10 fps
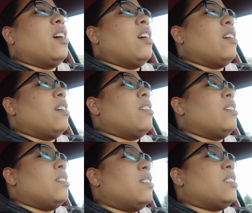Uh,
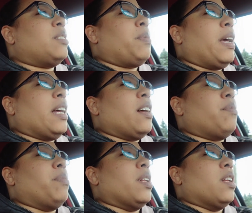oh, speaking
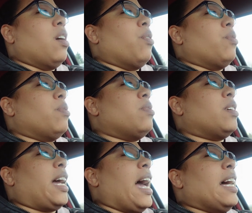of below,
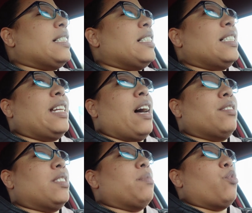gas is
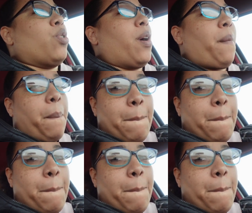down some more.